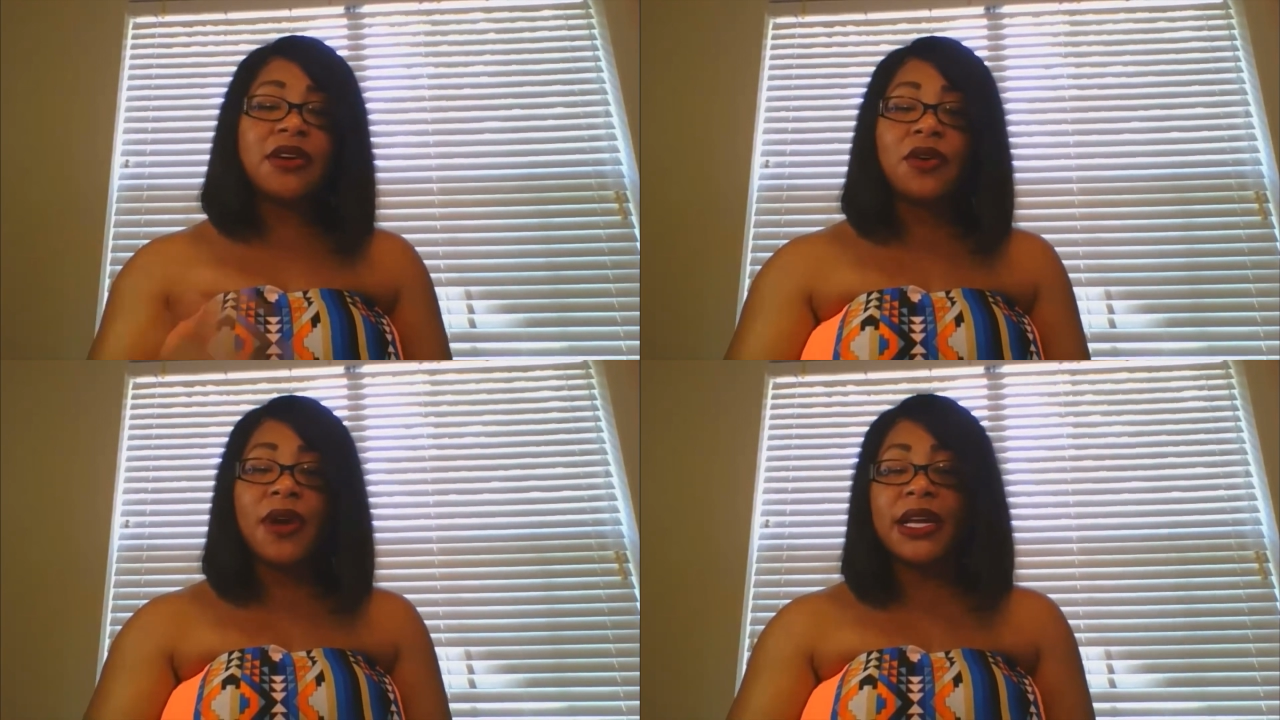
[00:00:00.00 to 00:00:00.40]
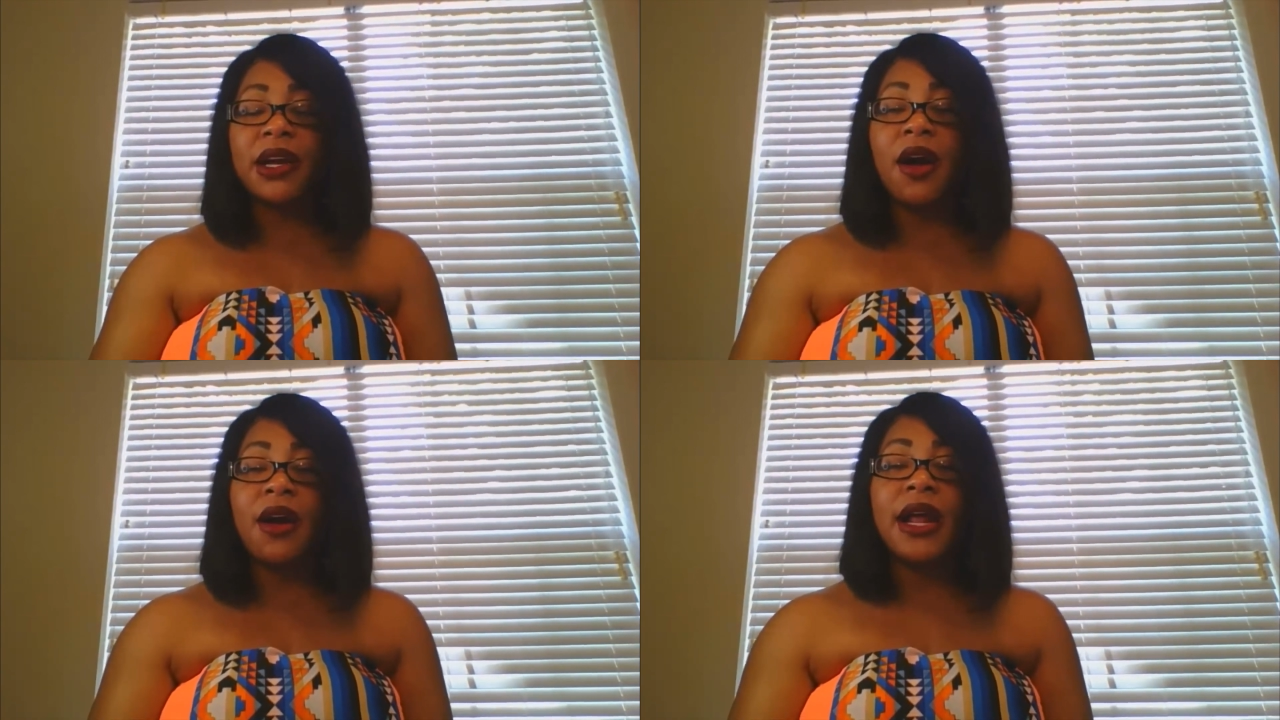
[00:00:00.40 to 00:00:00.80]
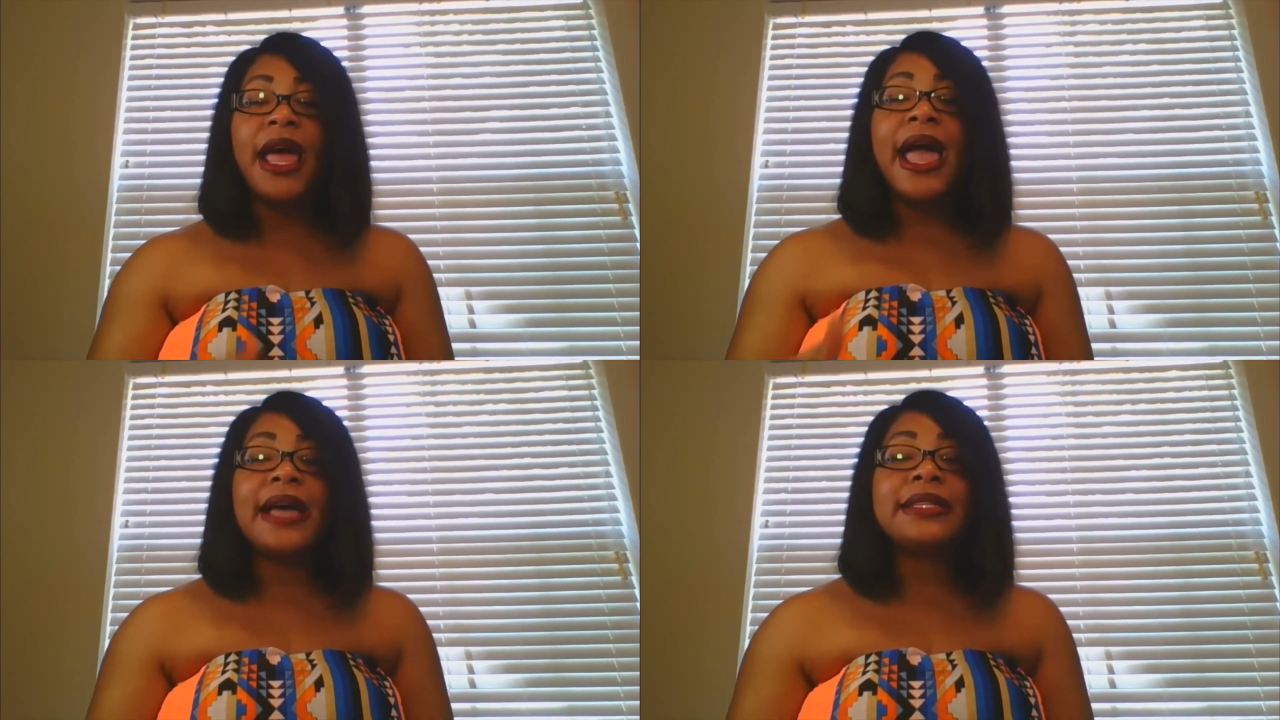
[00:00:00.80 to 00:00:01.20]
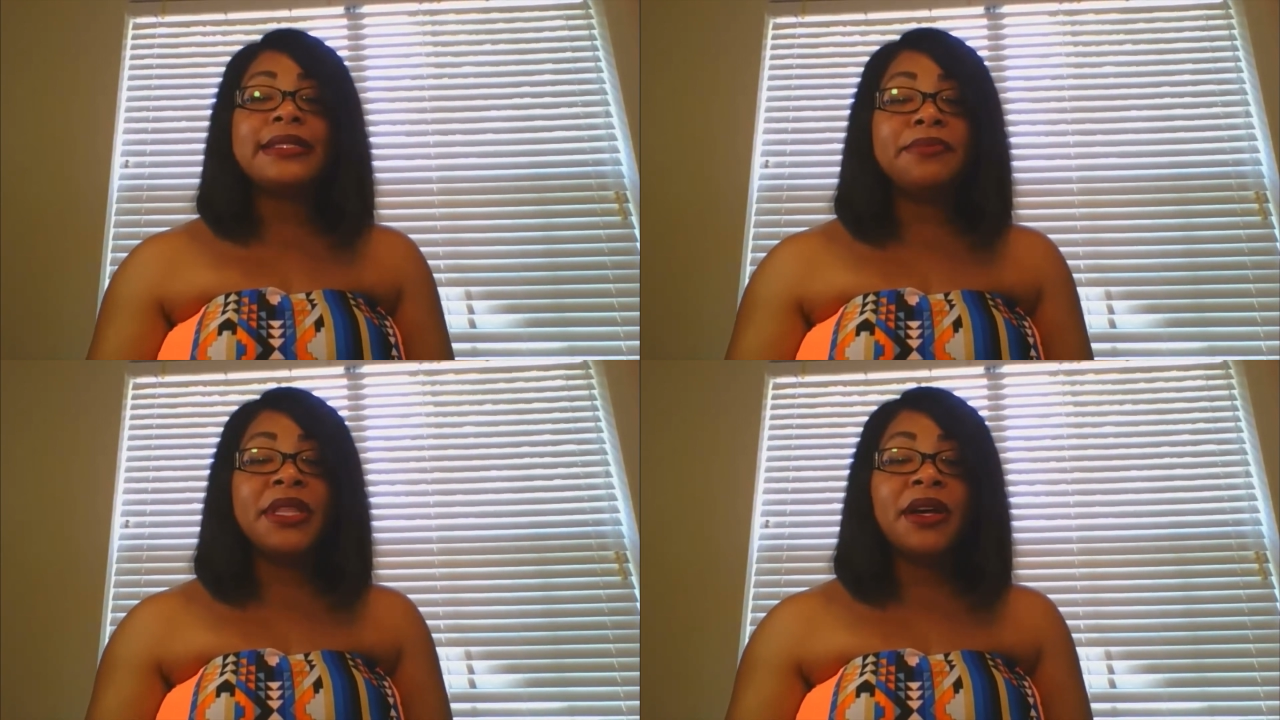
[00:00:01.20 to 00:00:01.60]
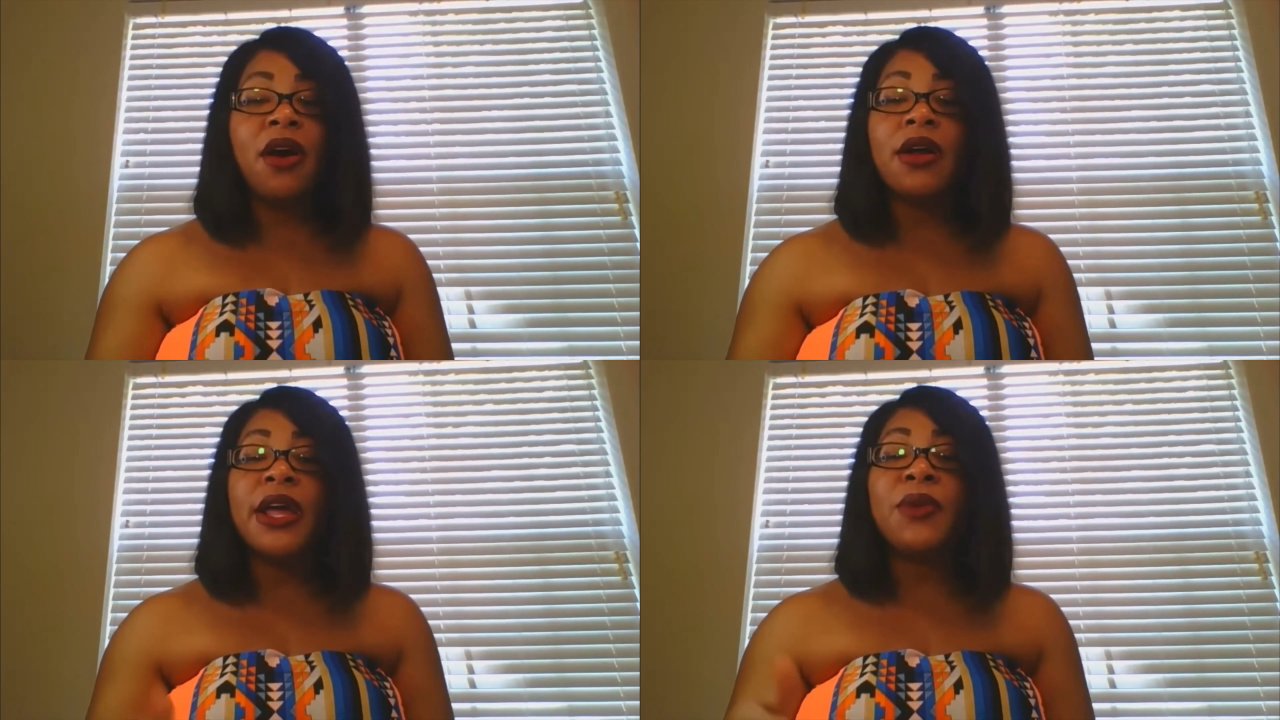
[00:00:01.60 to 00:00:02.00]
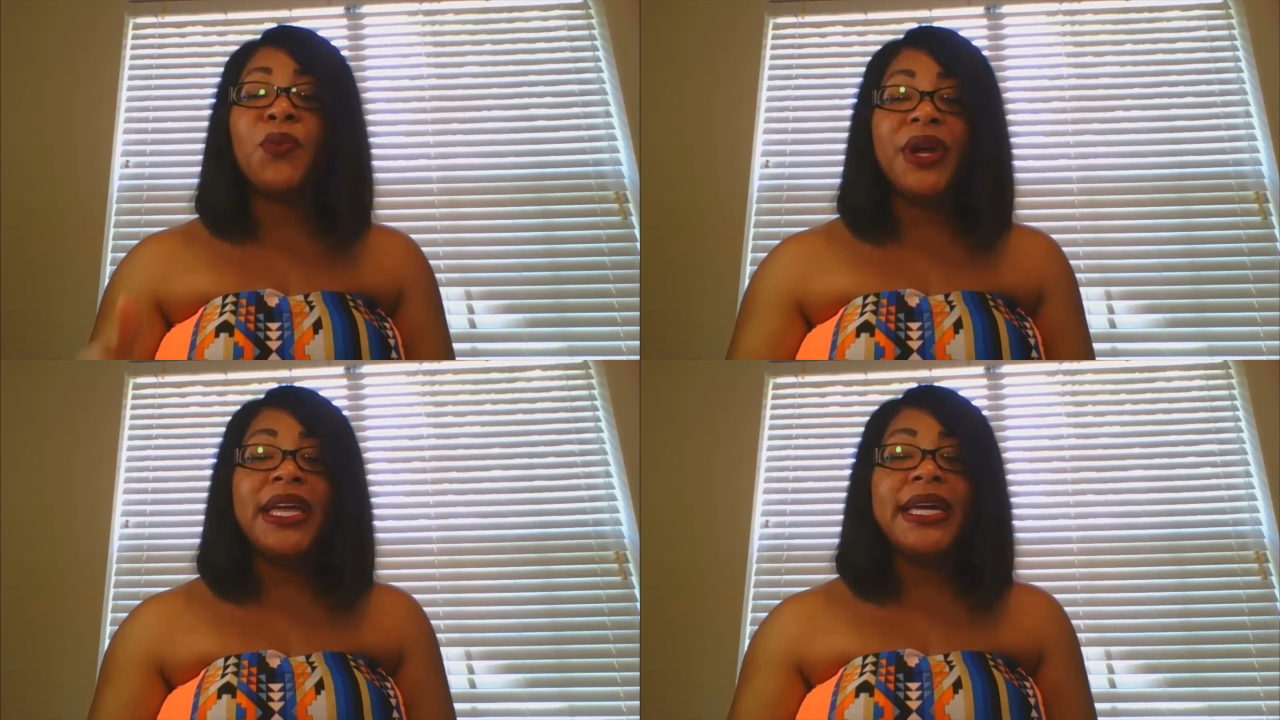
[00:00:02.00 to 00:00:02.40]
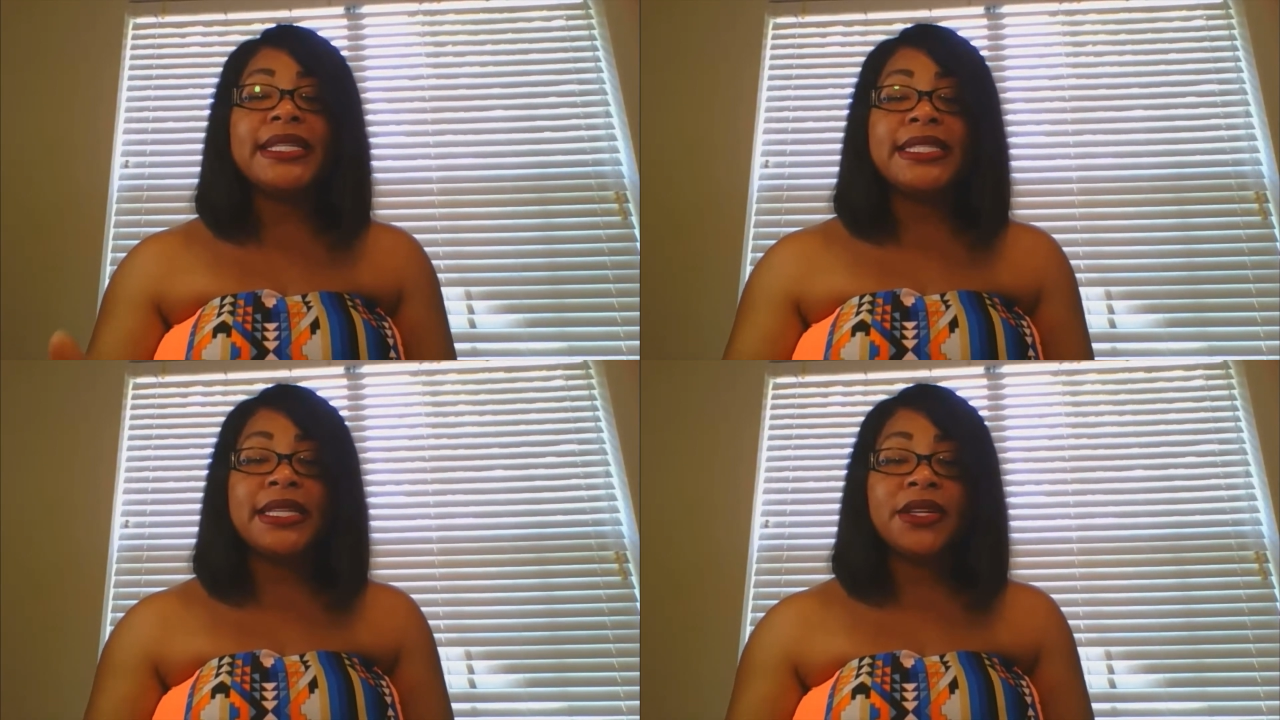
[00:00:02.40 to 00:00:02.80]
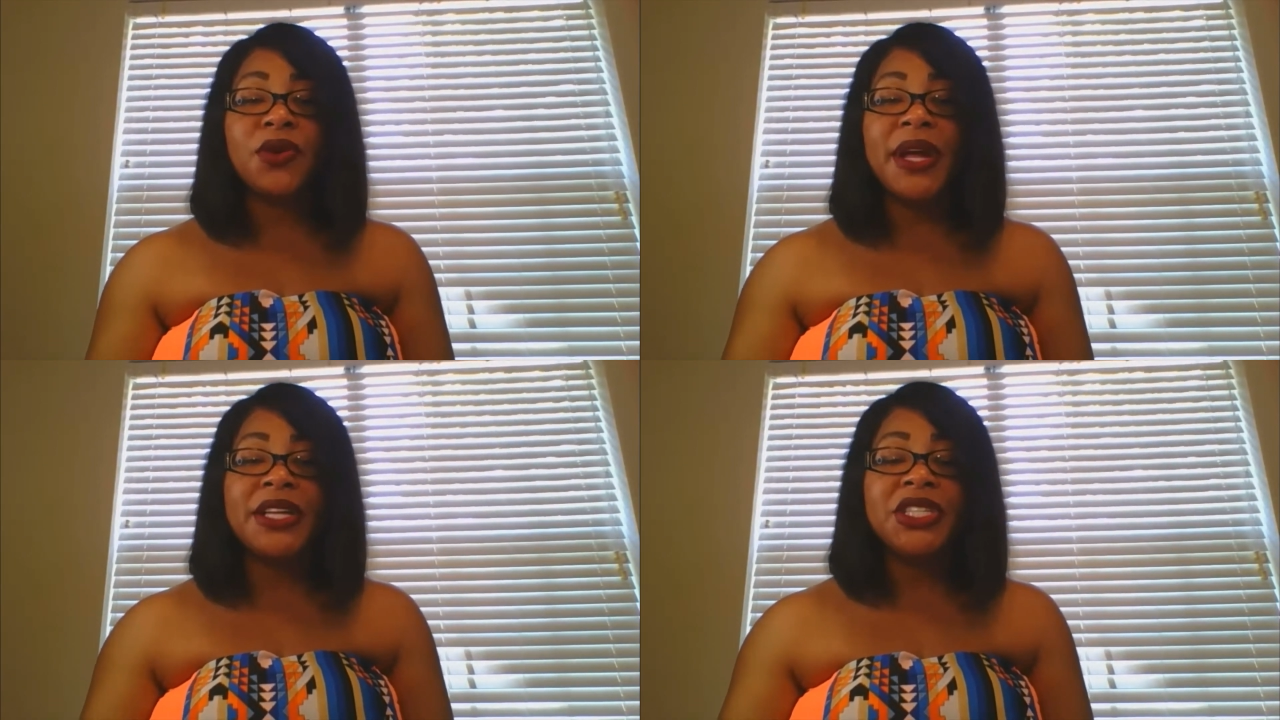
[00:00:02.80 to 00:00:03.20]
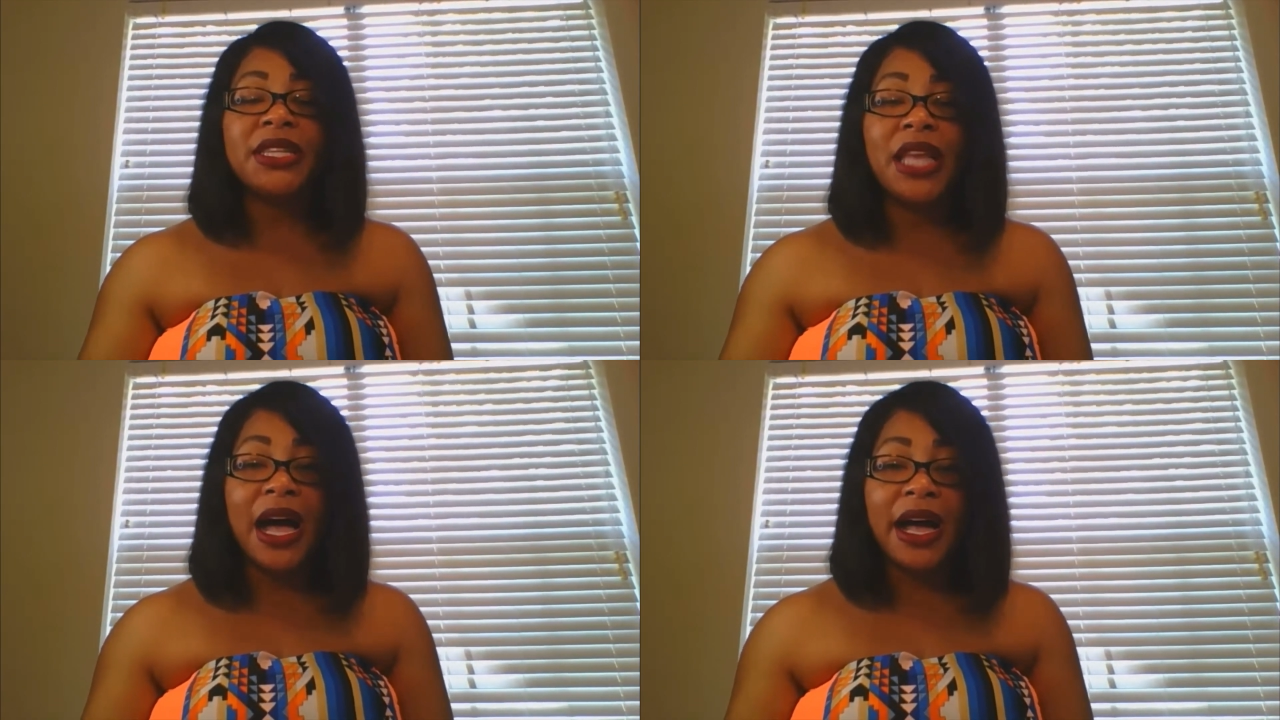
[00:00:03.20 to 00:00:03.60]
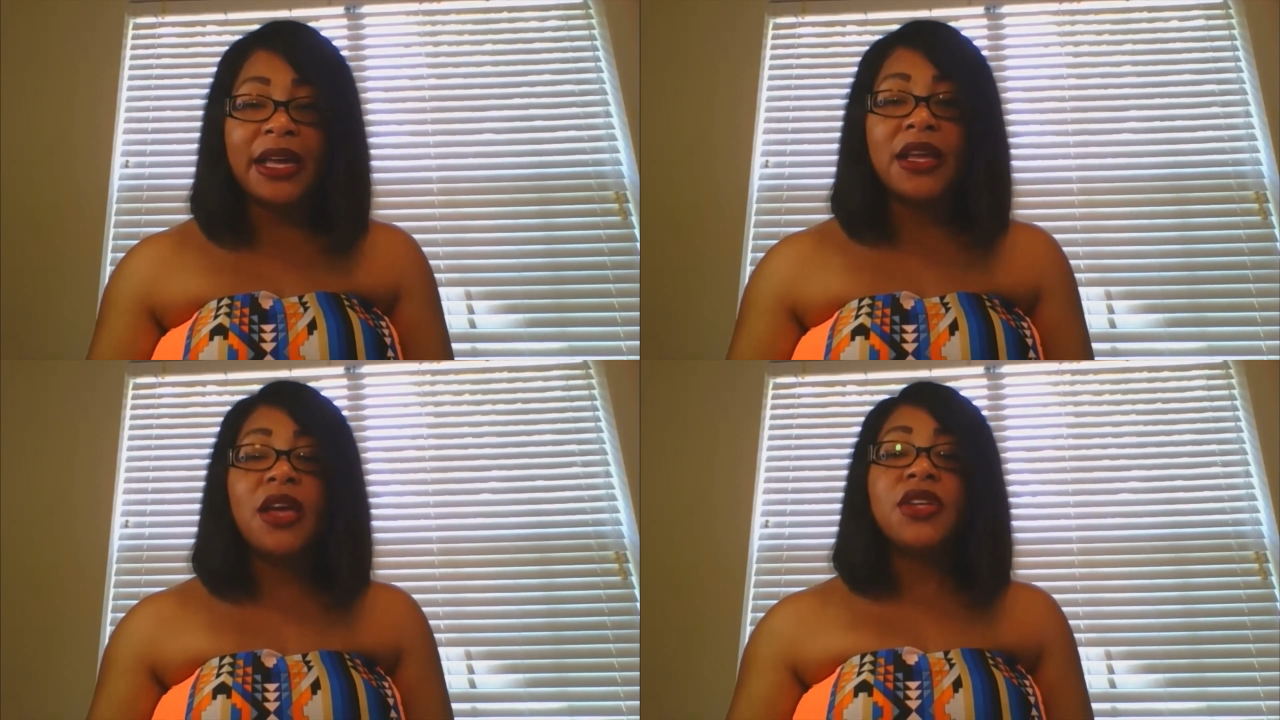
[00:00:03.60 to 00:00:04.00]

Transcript: credit card has something called a reconsideration line.